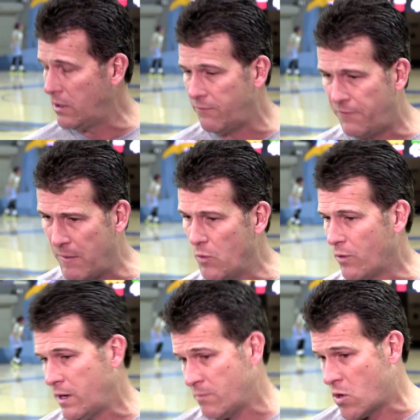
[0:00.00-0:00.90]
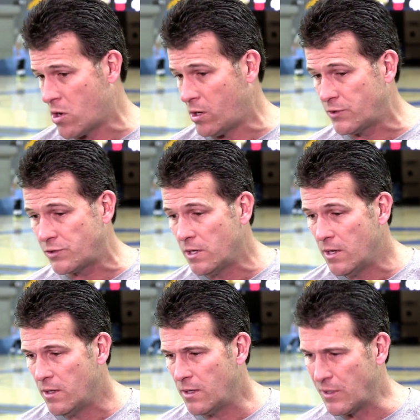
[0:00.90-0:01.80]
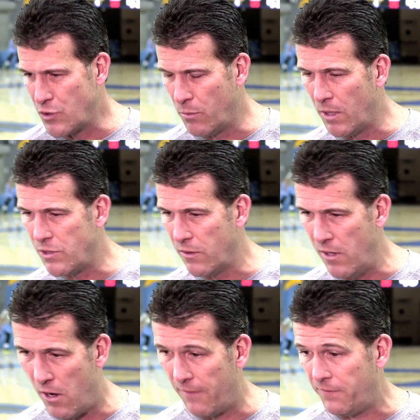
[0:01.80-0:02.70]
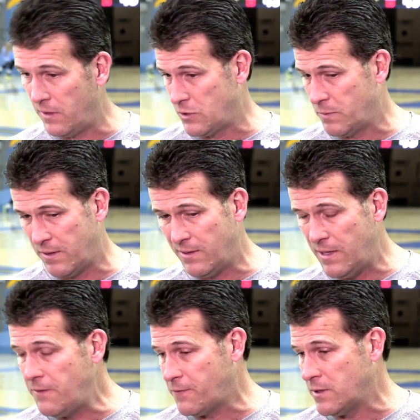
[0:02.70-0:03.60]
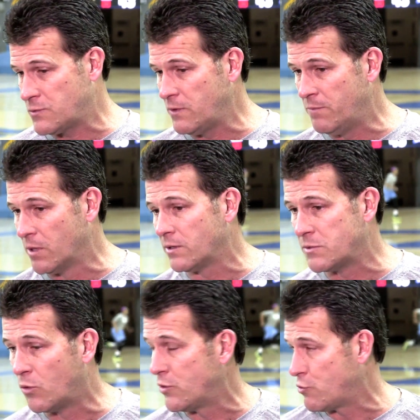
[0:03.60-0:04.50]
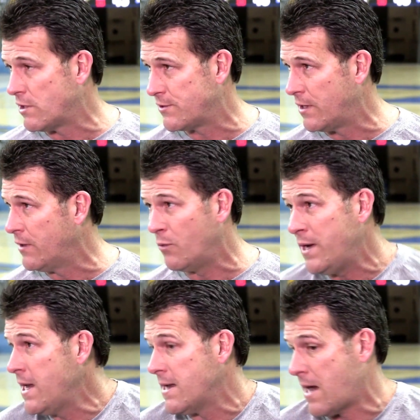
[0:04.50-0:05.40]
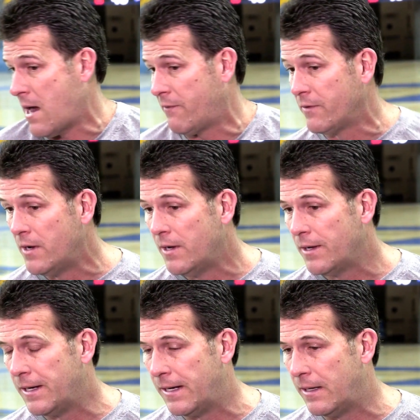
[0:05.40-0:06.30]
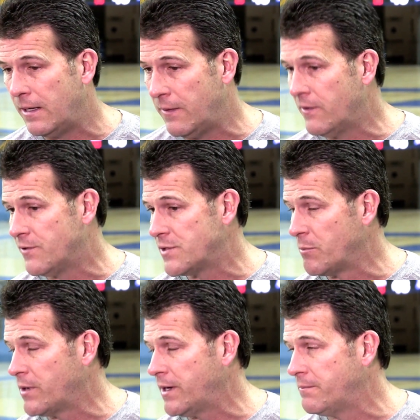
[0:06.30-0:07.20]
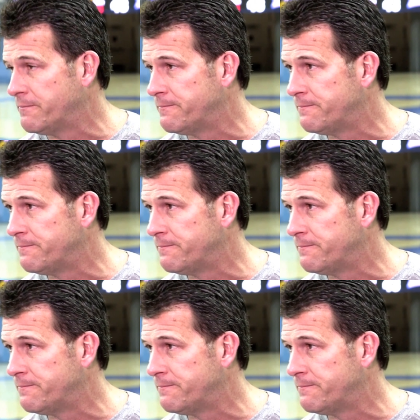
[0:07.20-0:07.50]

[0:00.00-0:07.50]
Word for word: in February and March. Not so much of the offense, but the defense. We've built some more trust there that we didn't have uh, in the December game.